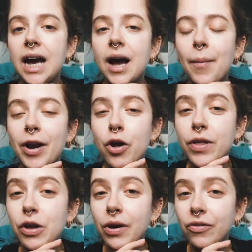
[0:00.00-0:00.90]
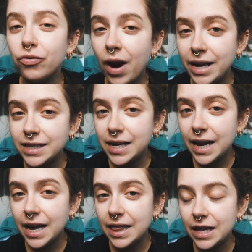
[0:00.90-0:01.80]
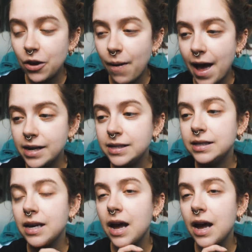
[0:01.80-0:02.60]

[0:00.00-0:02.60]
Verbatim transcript: Um, I know that you can rent it in the US,